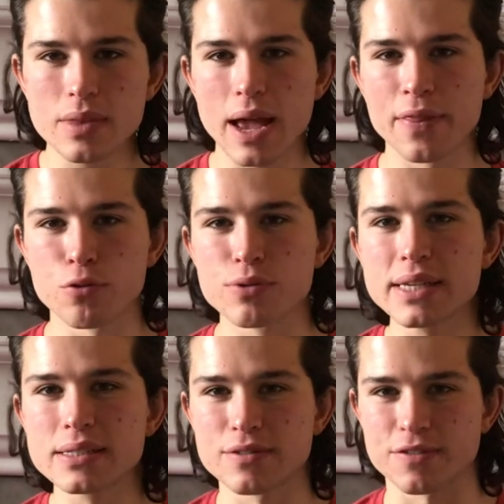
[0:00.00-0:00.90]
And the
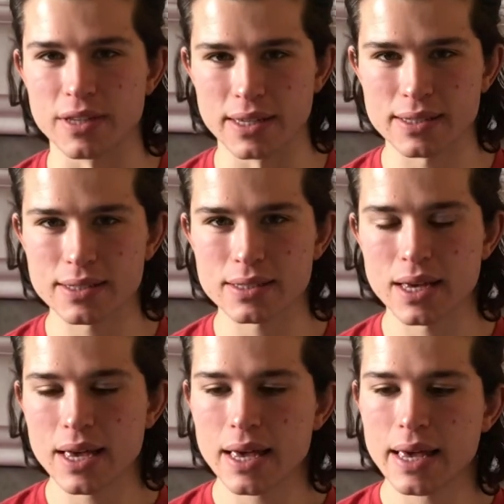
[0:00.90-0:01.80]
reason for this
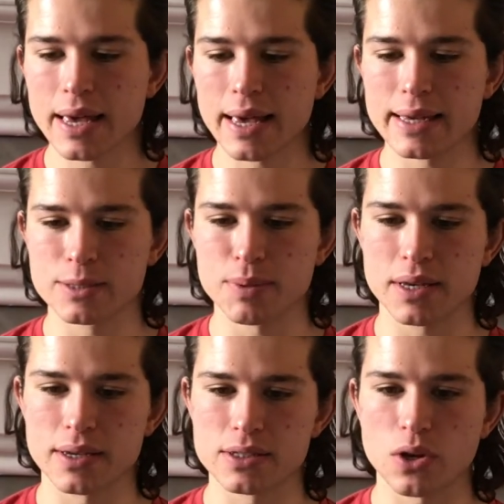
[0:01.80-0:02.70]
is
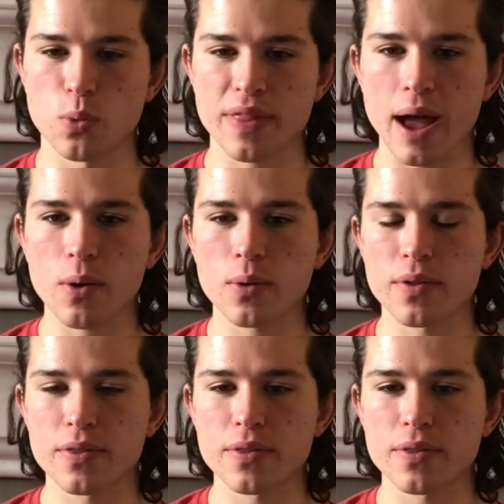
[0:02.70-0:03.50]
because without